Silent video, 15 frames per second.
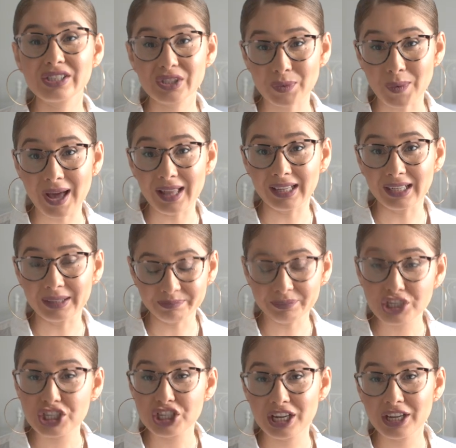
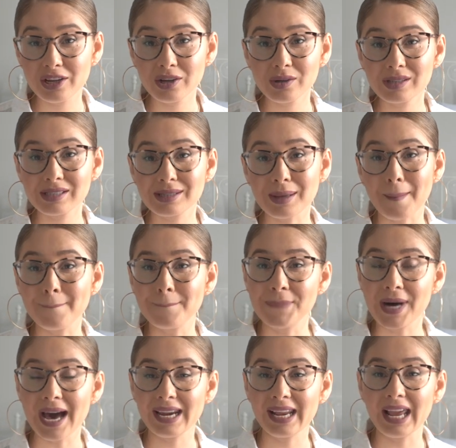swelling, chills,
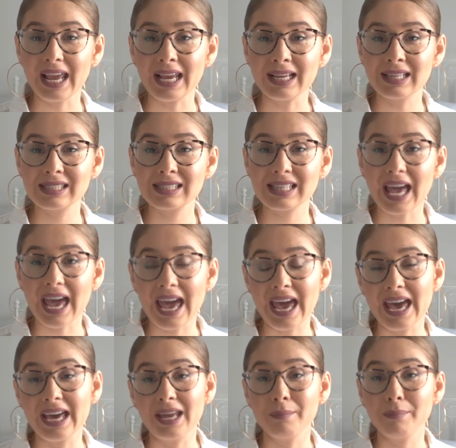body aches,
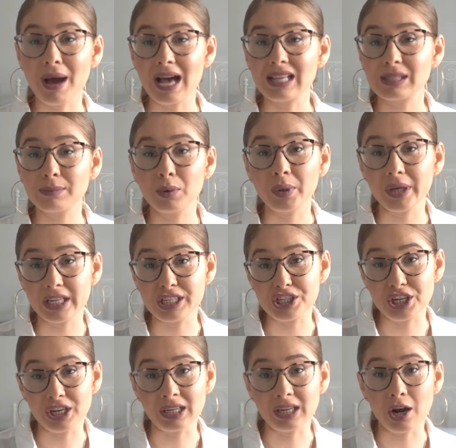and possible
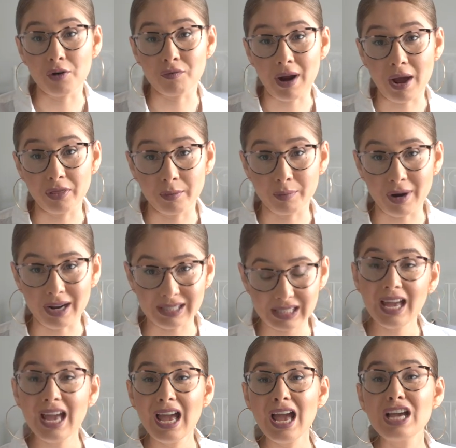itching around the
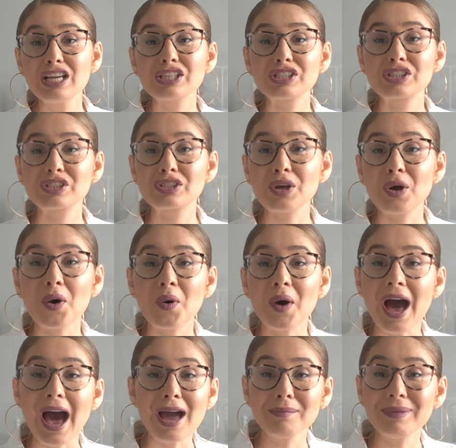breast.
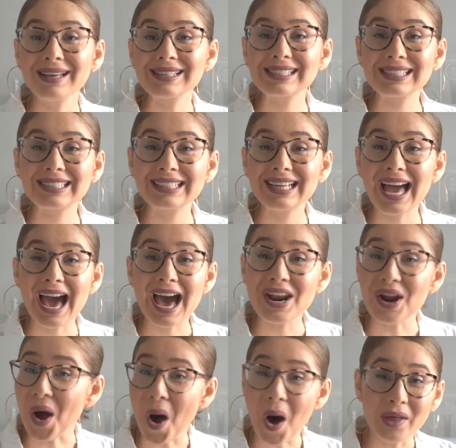So I basically
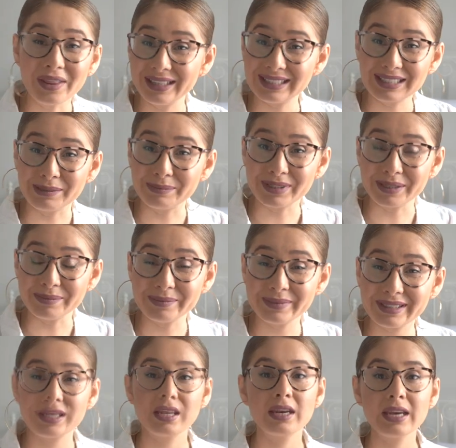had all these
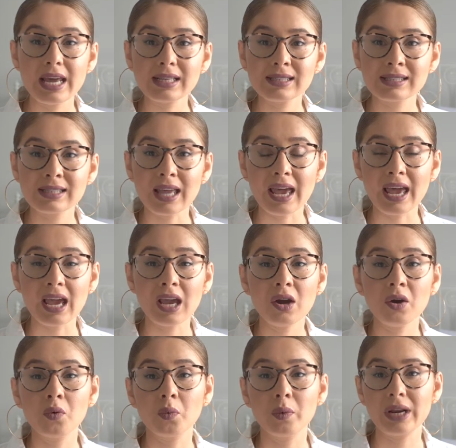symptoms. The next
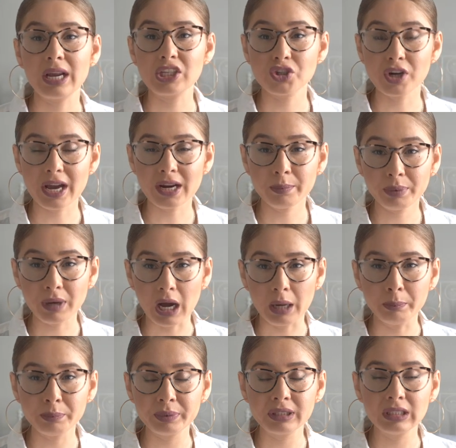day when I try to
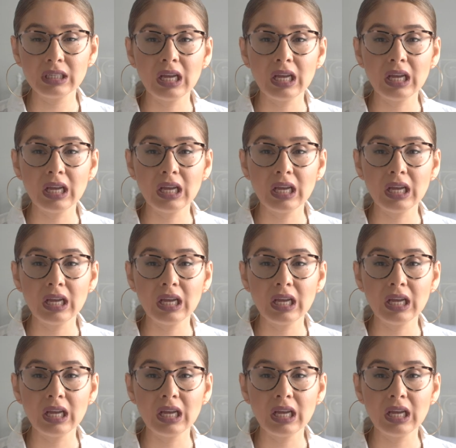pump,